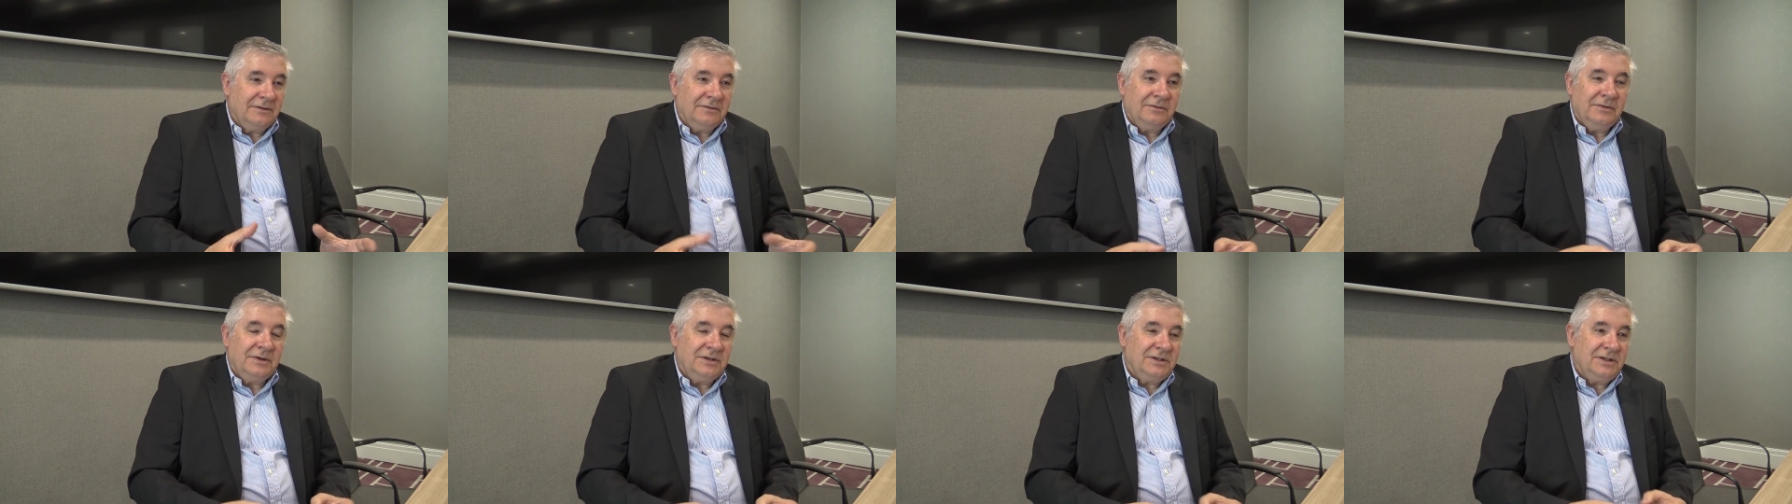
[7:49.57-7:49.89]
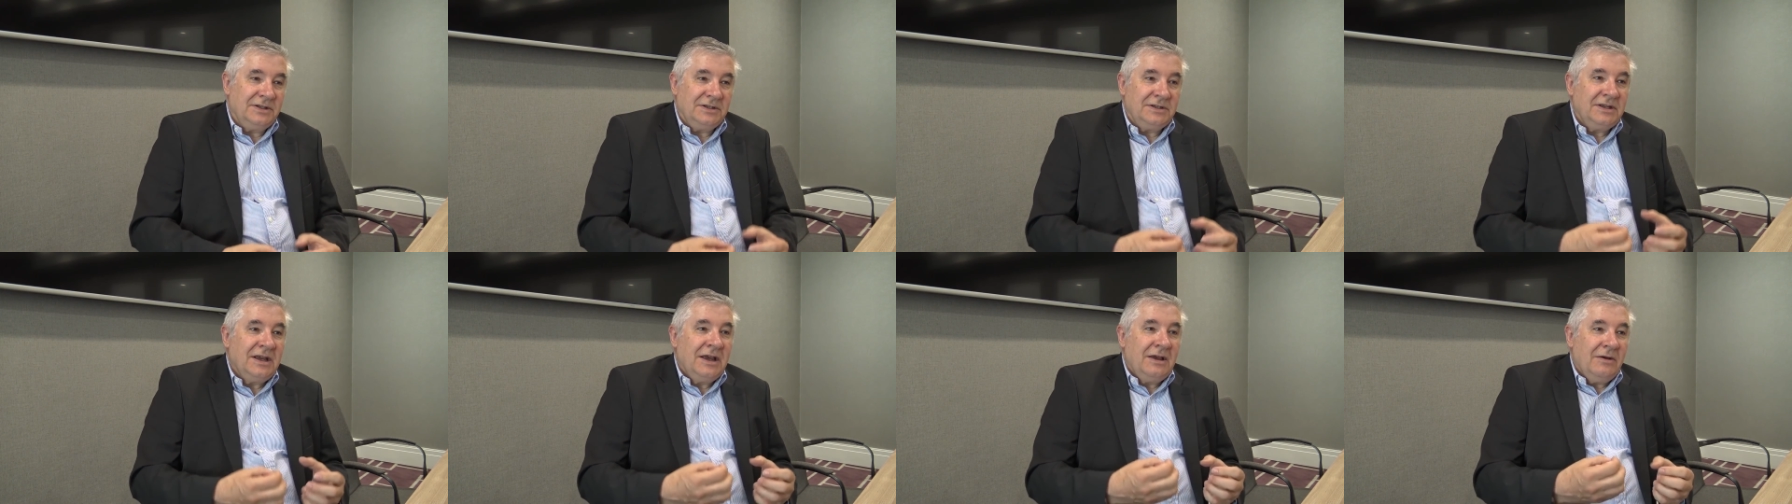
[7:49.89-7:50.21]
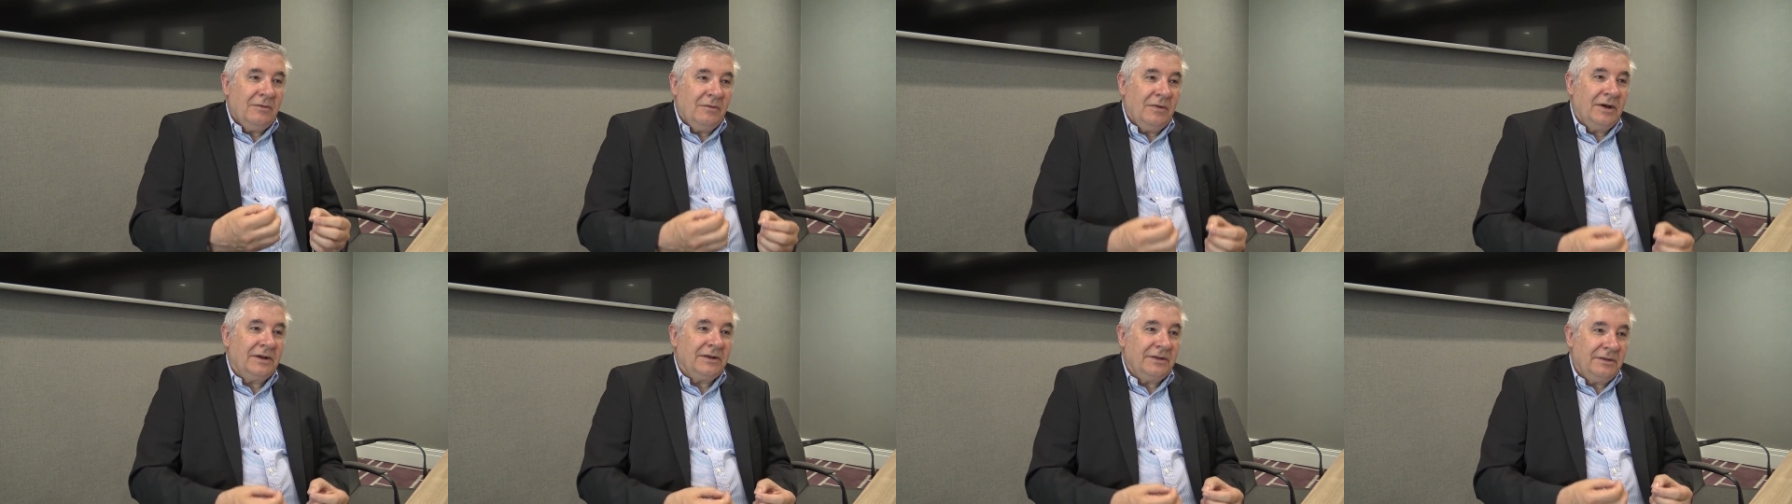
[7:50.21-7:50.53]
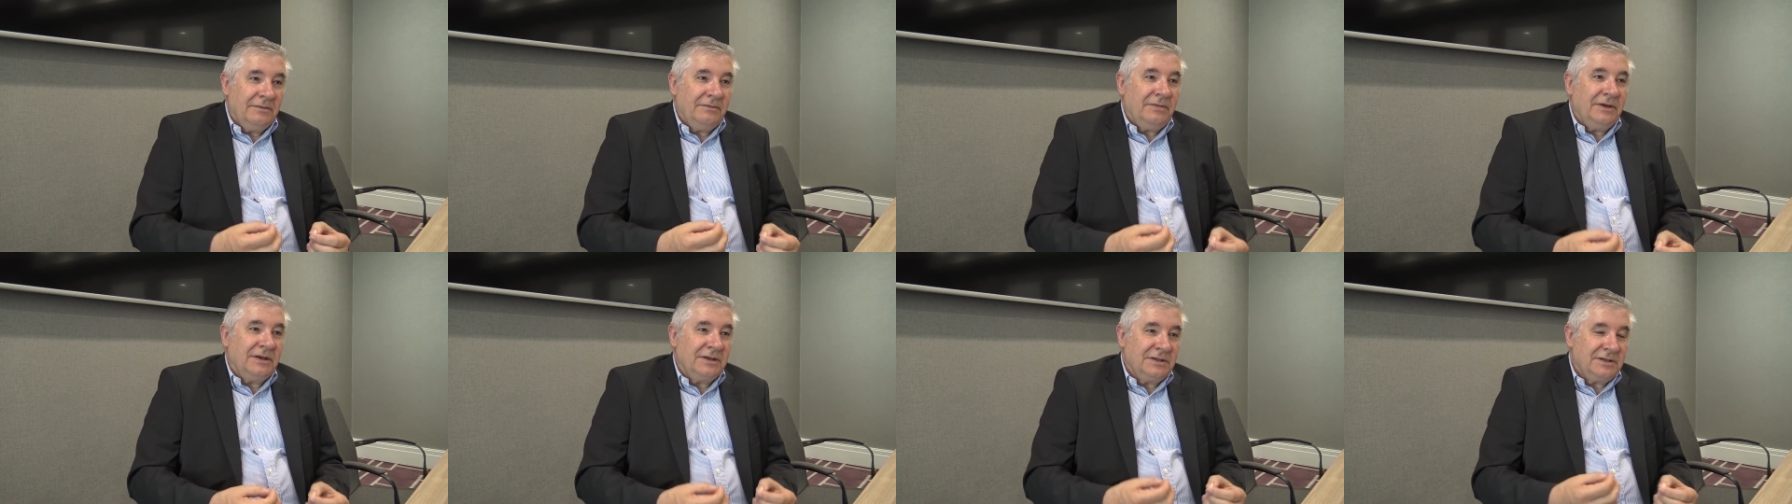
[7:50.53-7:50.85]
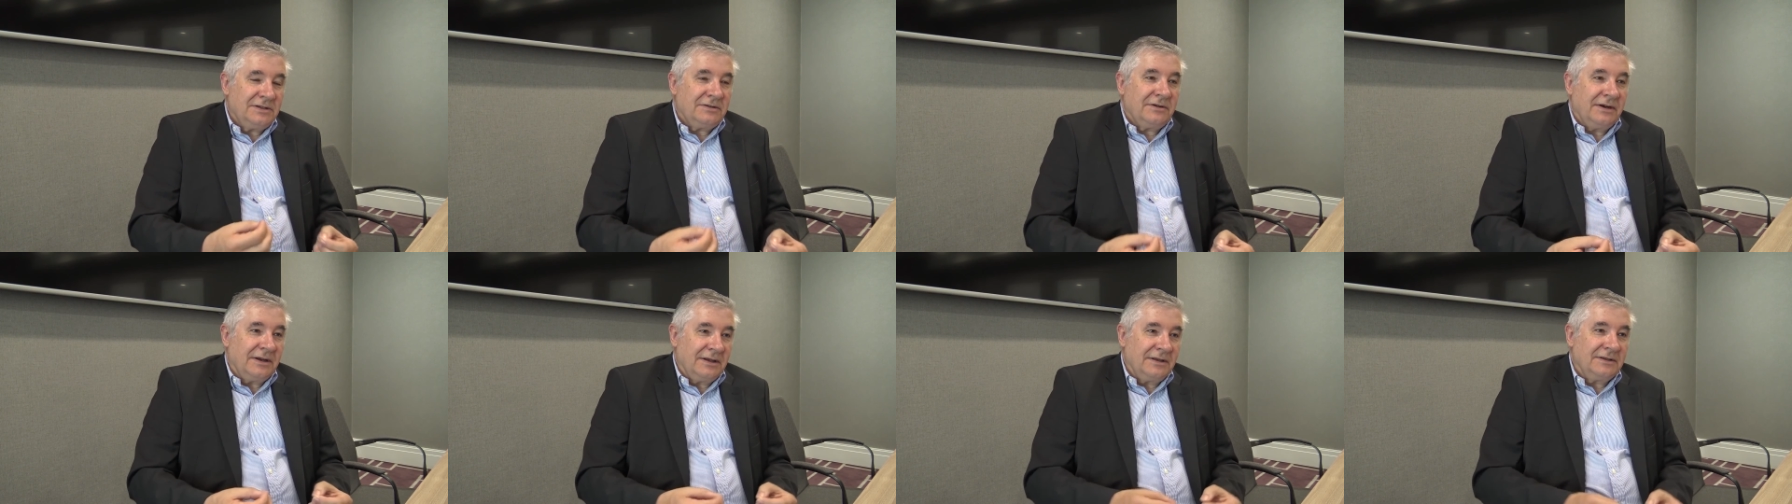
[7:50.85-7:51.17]
which is one of the big
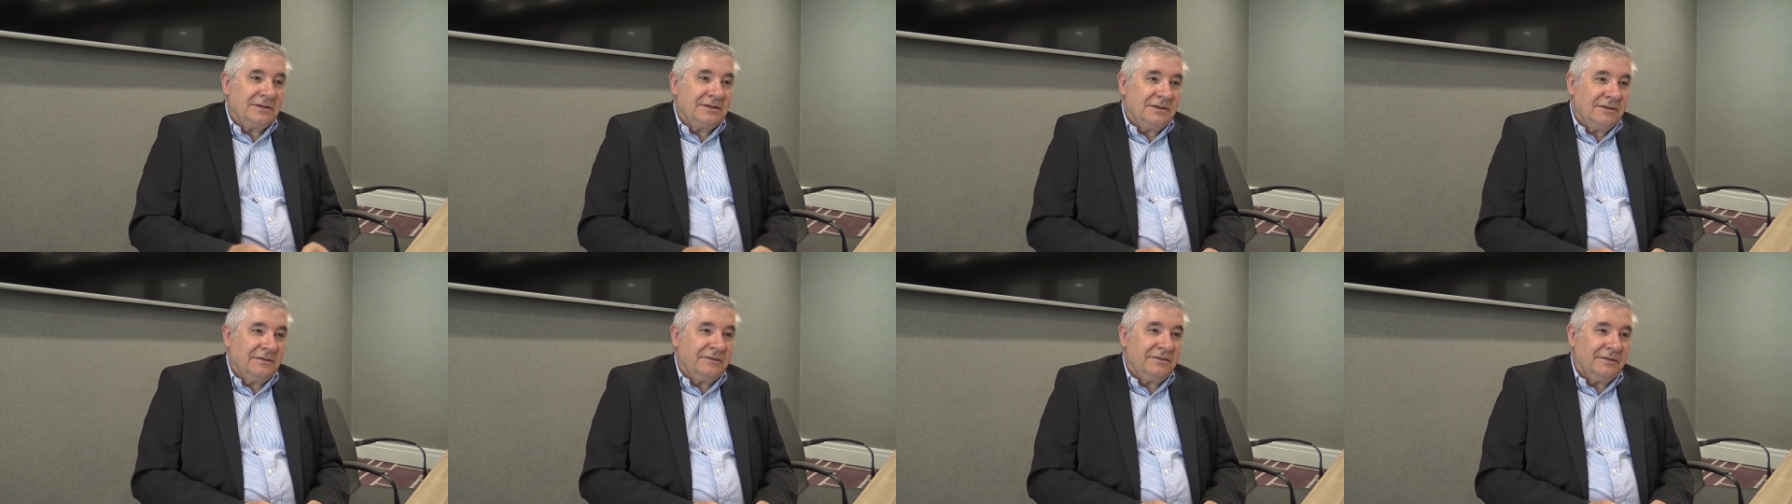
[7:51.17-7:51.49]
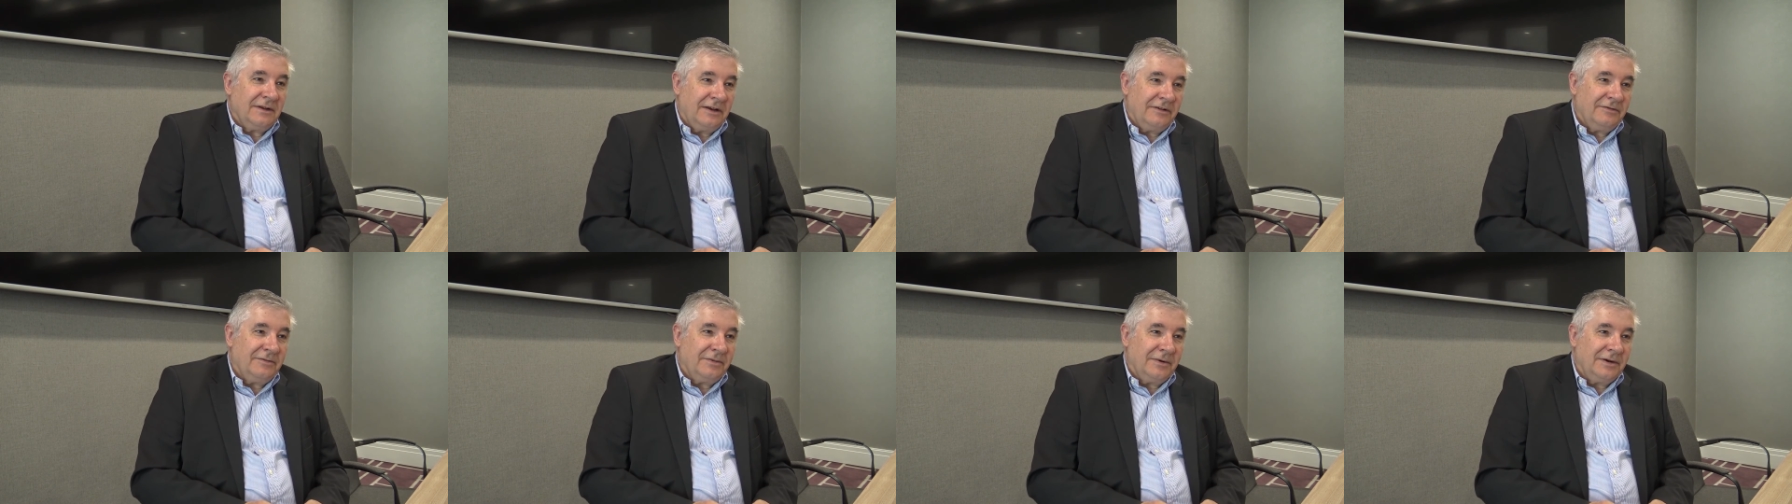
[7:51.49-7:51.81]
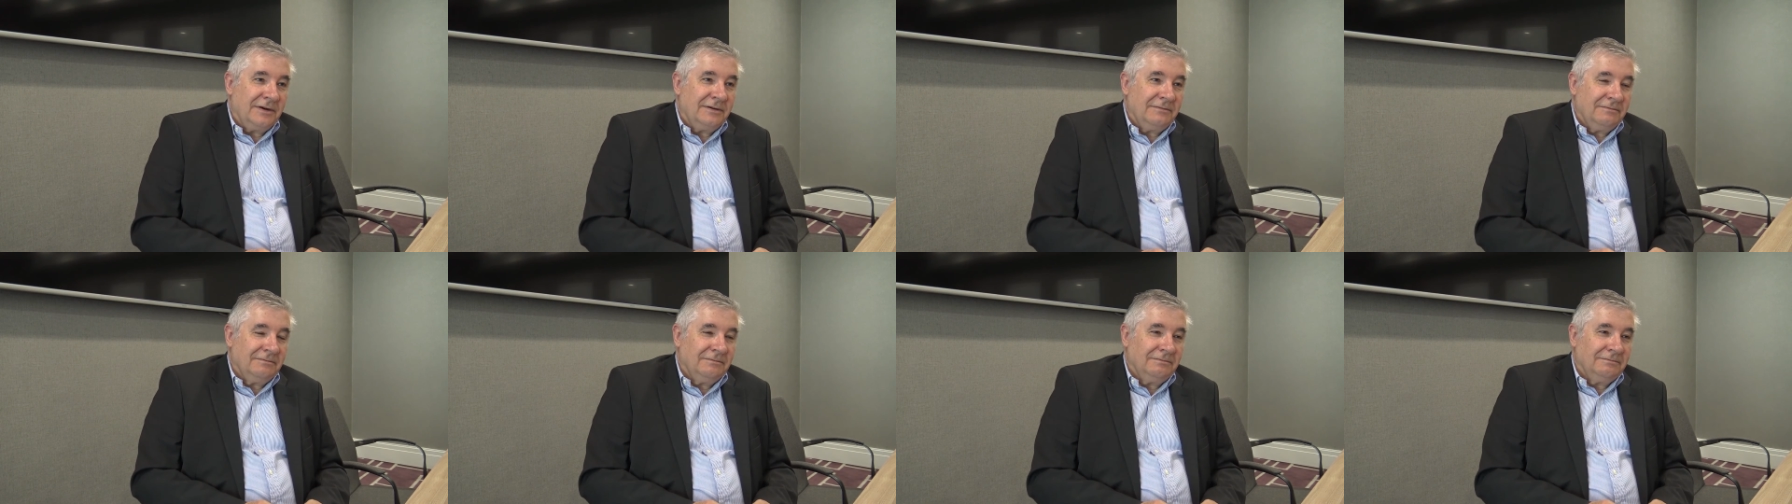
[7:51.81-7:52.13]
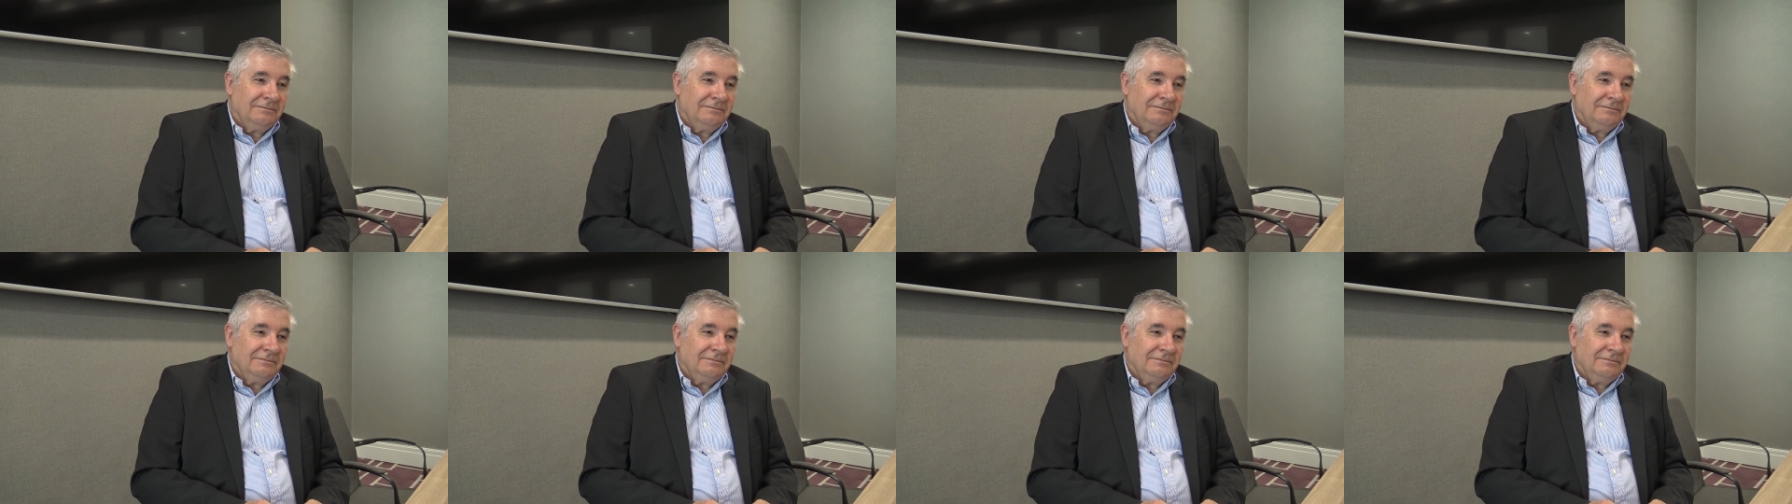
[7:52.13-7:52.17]
strengths of Loughborough.